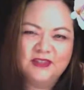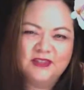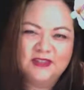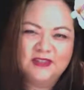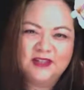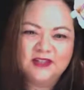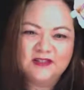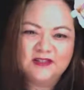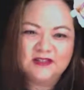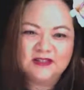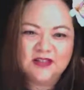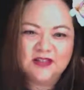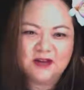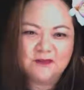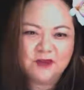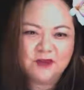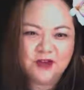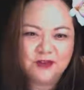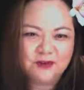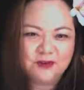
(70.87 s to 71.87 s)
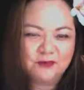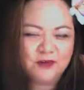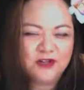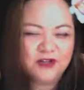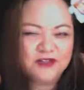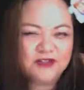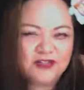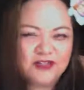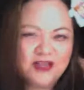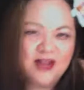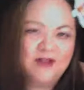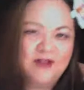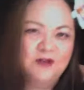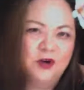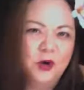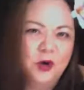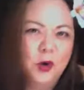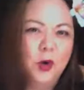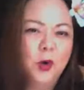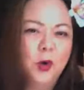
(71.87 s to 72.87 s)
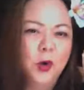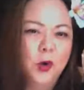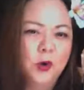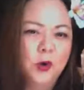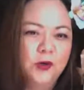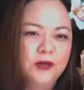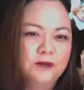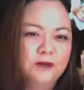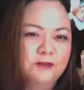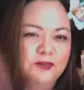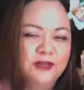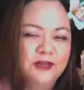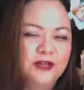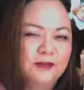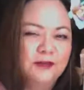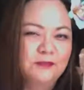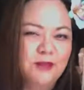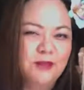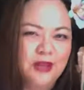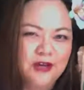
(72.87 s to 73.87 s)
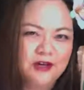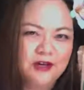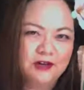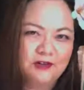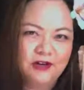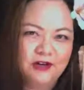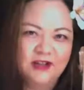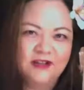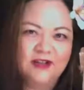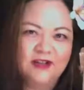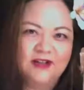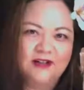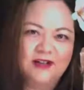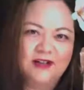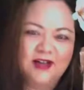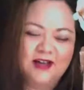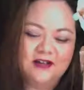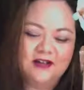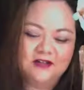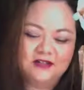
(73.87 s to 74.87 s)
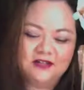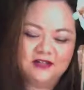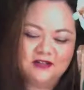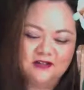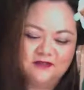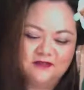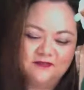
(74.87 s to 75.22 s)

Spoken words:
And some other ones, they have a whole complete bakery that has,